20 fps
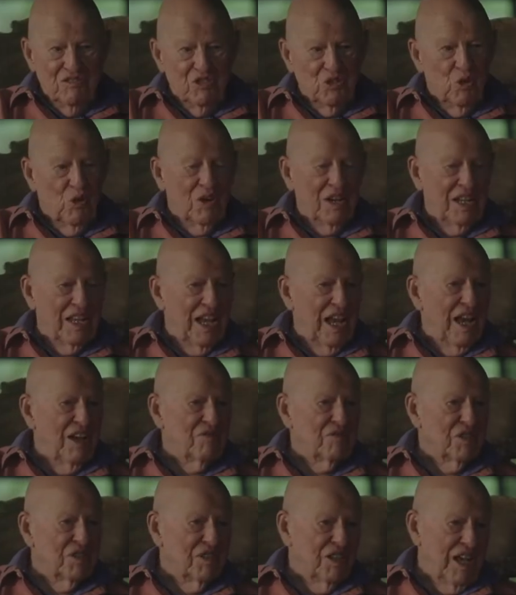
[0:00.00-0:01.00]
shortly
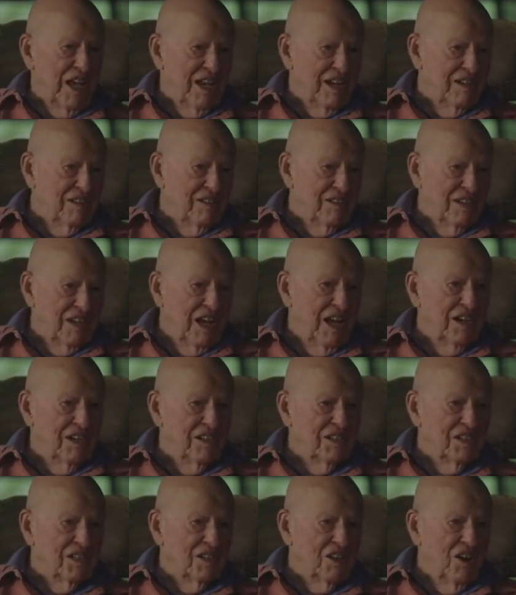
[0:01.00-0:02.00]
after that, got
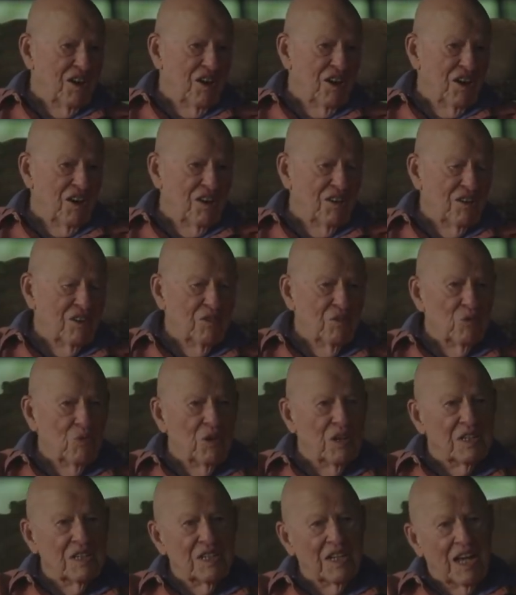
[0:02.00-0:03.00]
in the car,
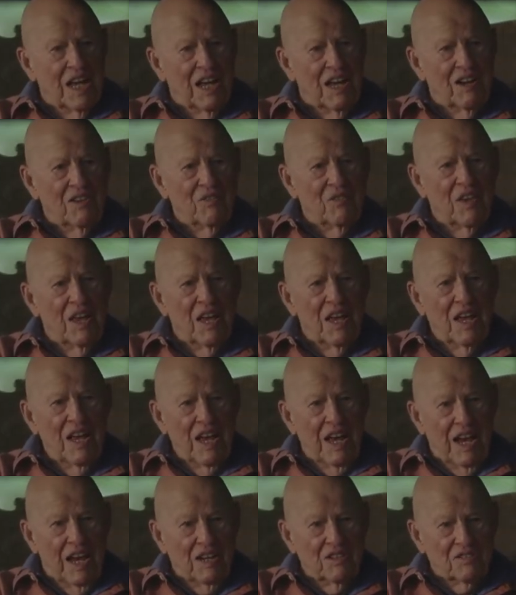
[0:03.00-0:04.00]
went down,
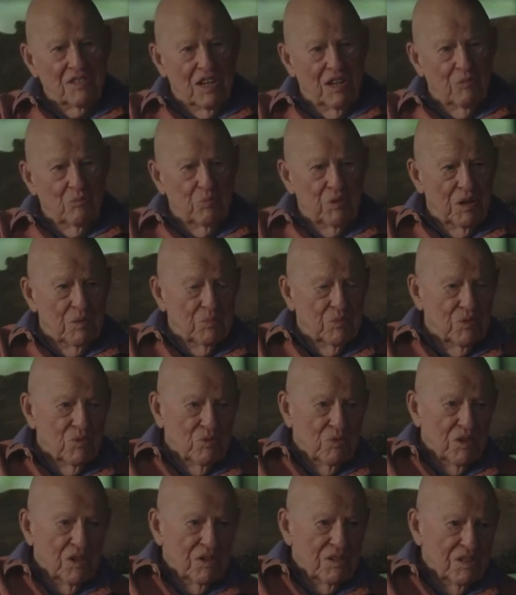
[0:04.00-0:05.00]
asking people
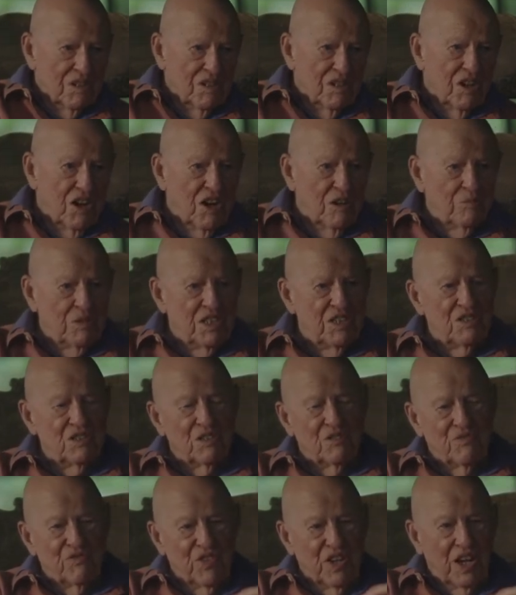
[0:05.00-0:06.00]
where the
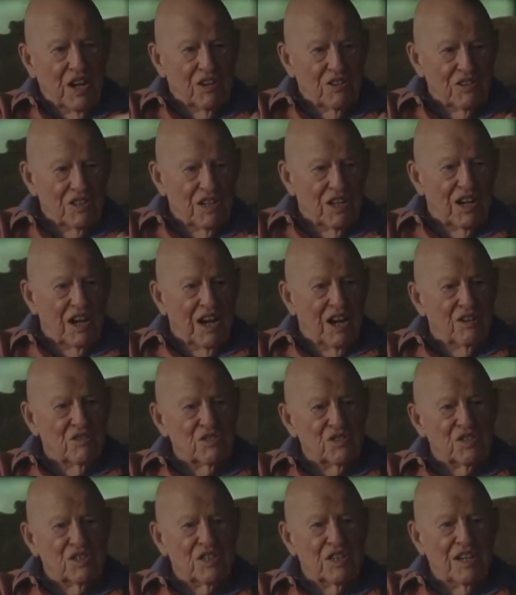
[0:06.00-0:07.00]
Darbees, found the
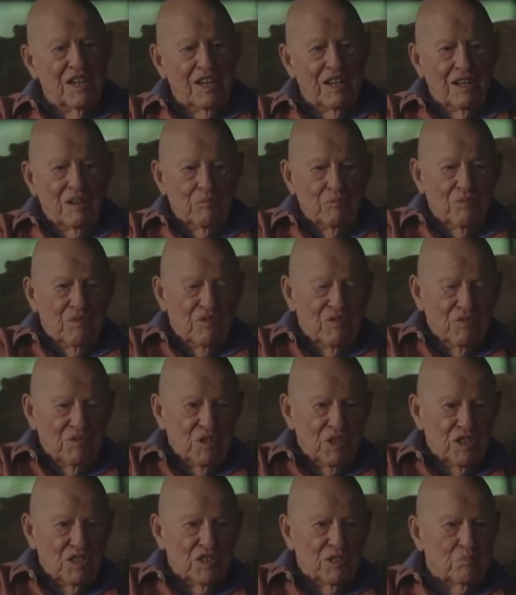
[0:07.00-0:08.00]
house,
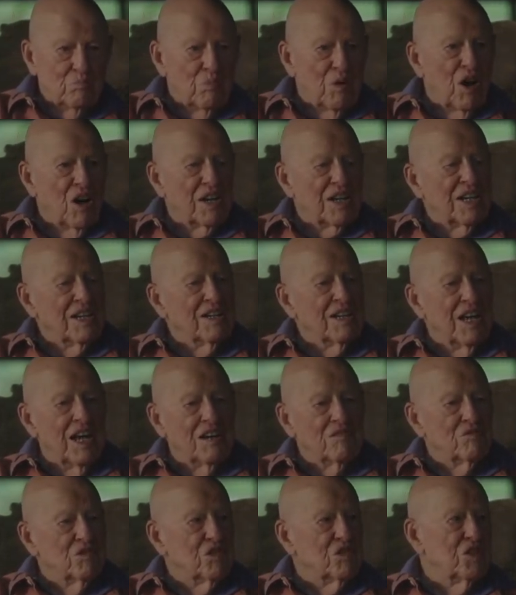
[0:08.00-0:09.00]
his parking
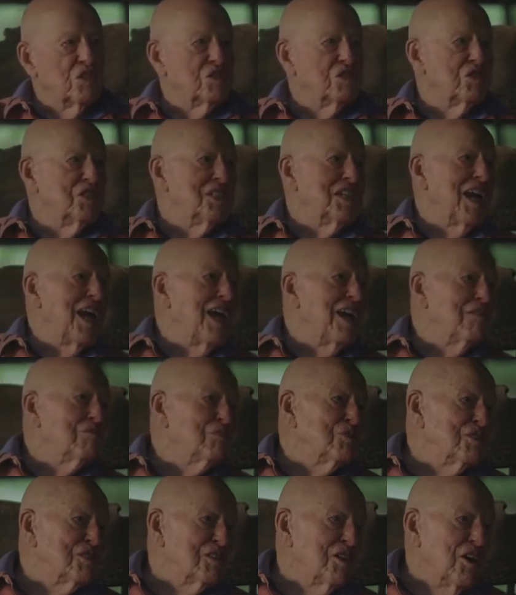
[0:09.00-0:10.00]
lot was just
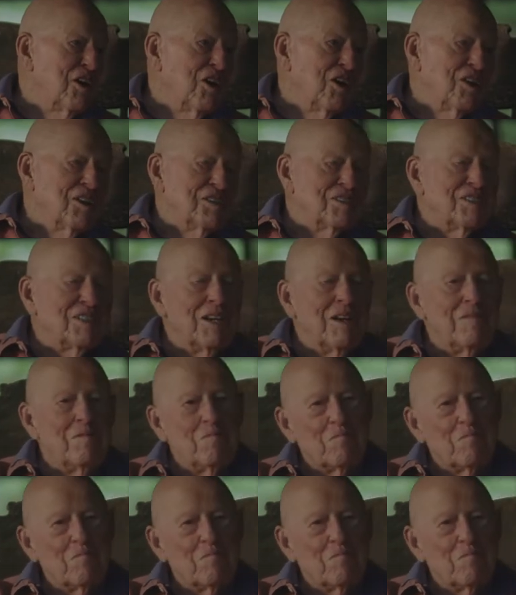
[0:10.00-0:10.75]
jammed with cars.